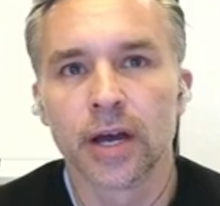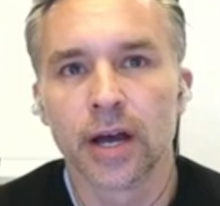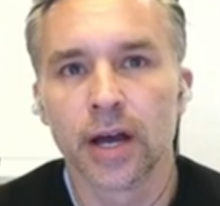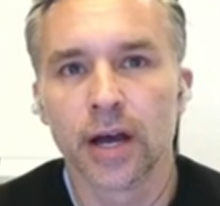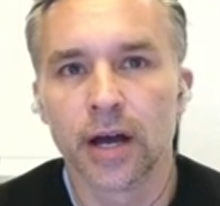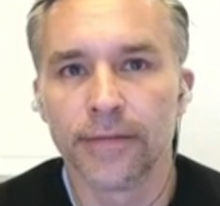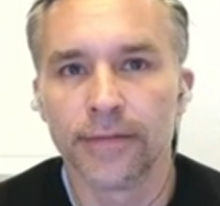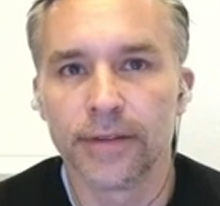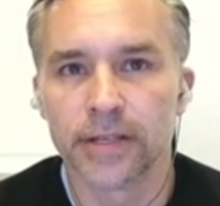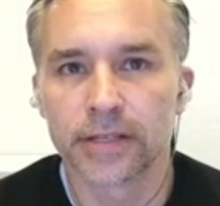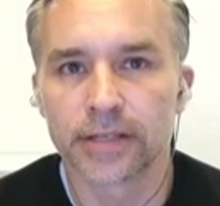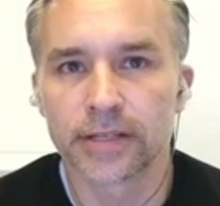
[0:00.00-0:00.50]

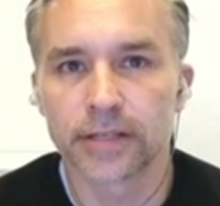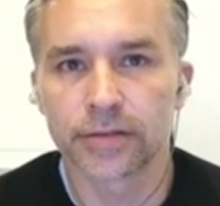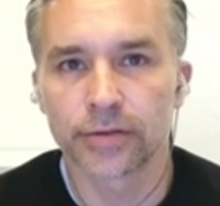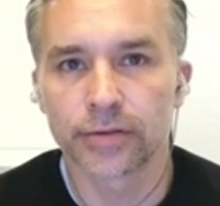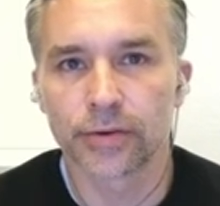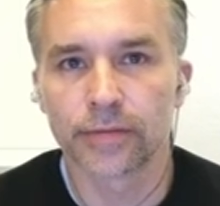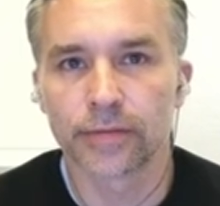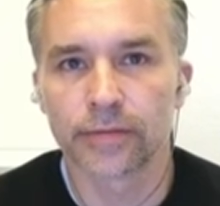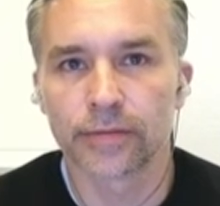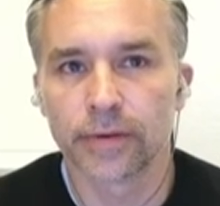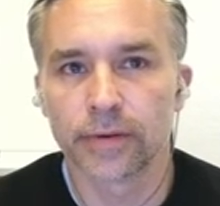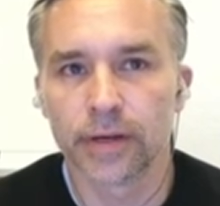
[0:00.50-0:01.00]
of this
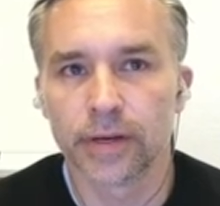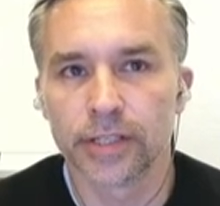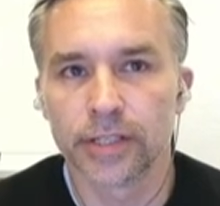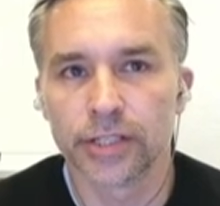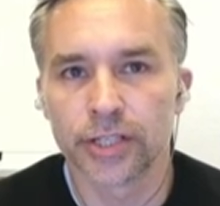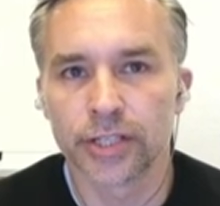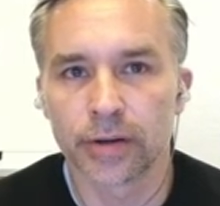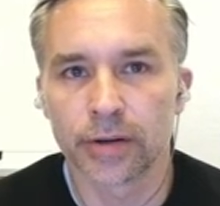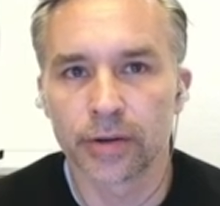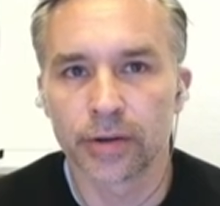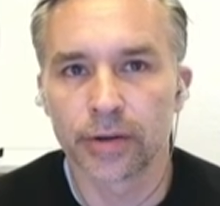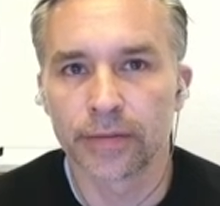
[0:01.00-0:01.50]
sort of uh,
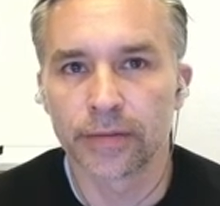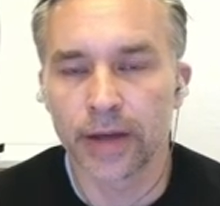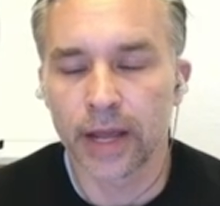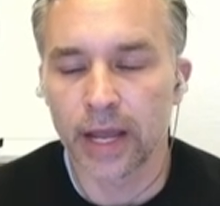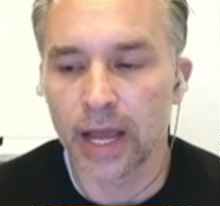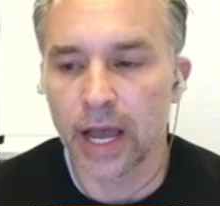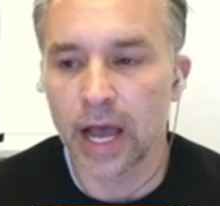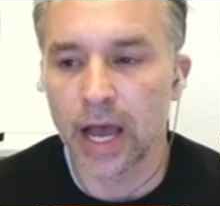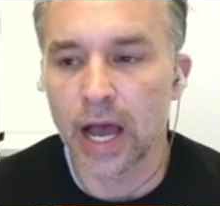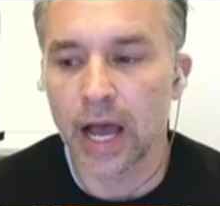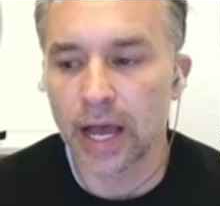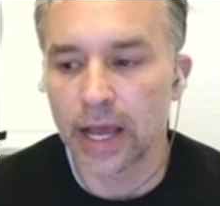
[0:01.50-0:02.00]
generative
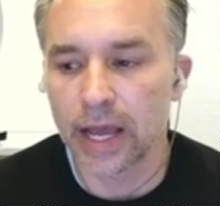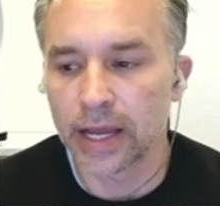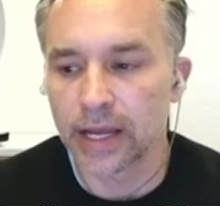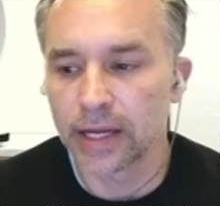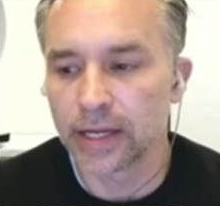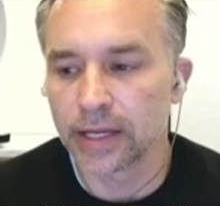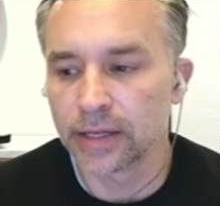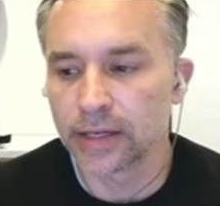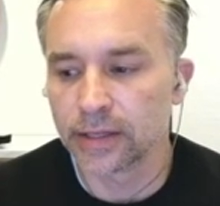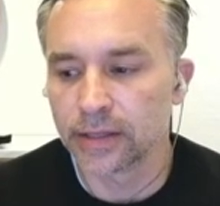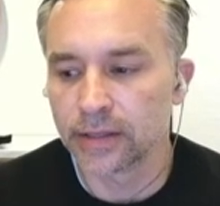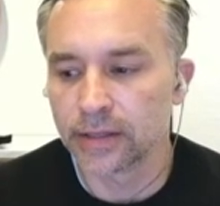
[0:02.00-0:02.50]

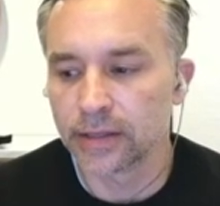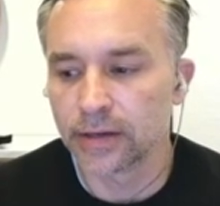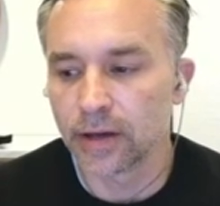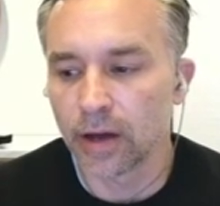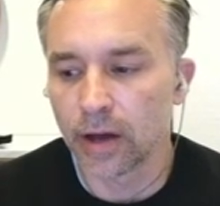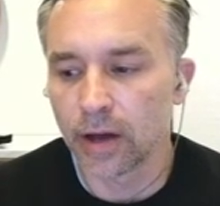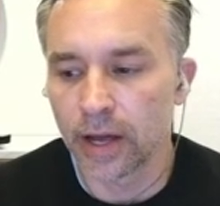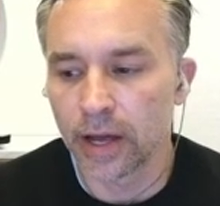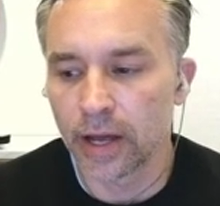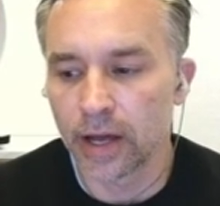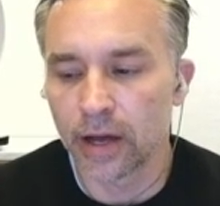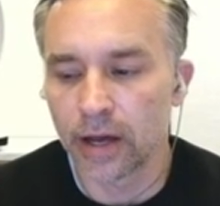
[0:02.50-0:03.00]
AI
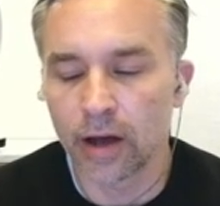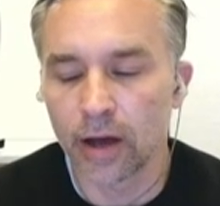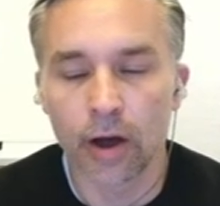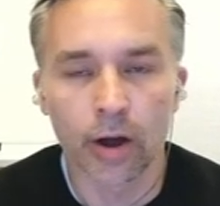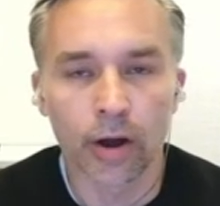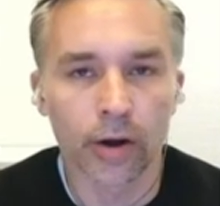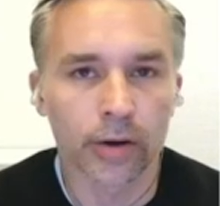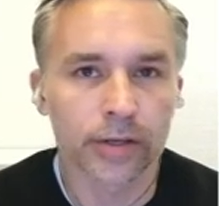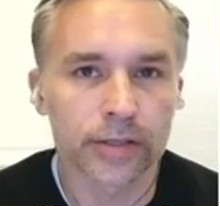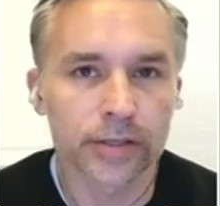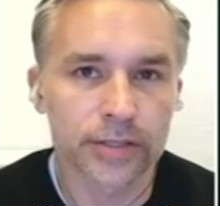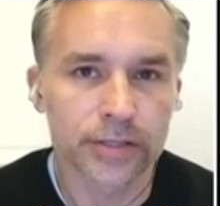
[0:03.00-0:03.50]
uh,
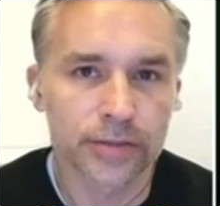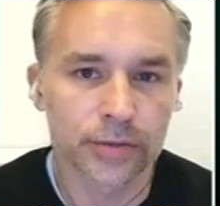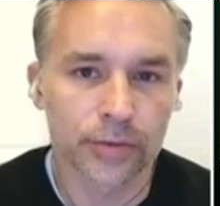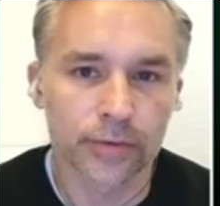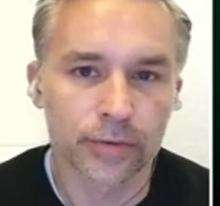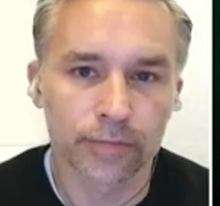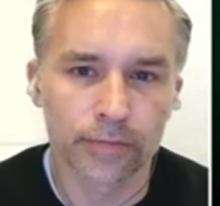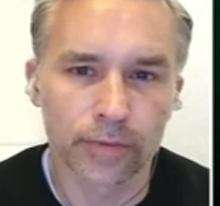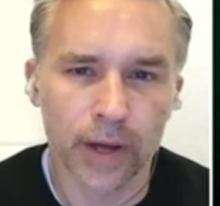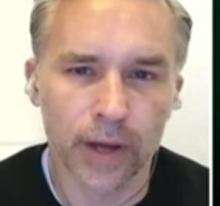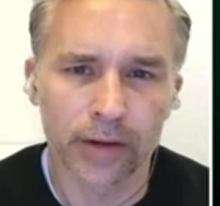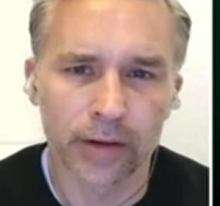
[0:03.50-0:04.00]
art sort
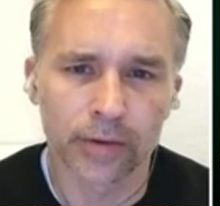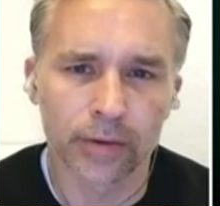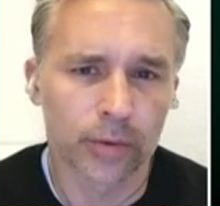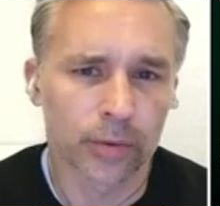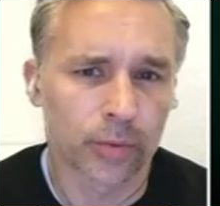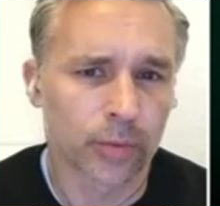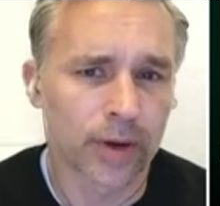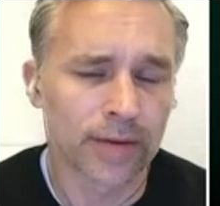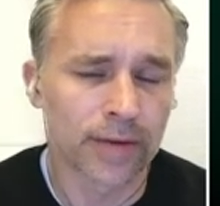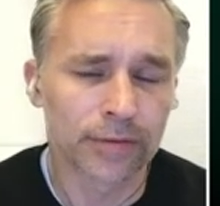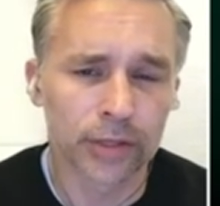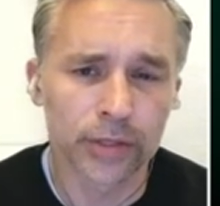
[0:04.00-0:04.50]
of I don't know
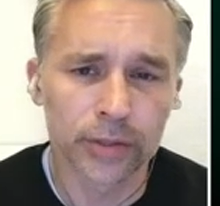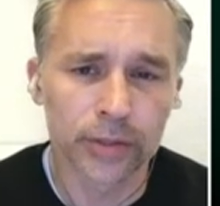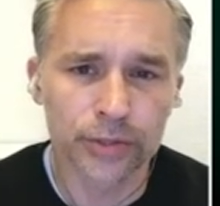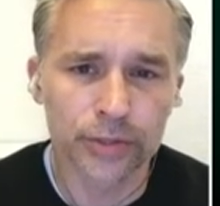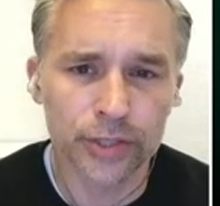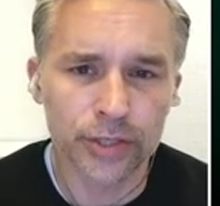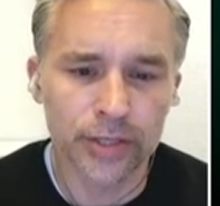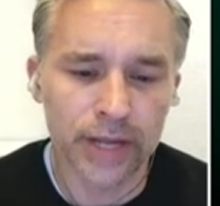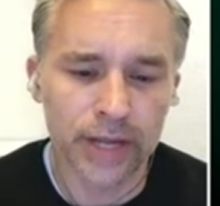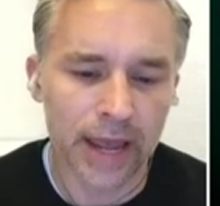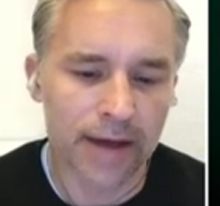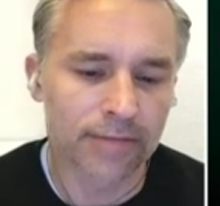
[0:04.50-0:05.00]

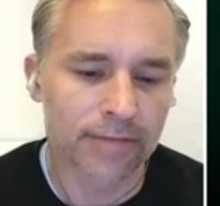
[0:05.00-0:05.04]
revolution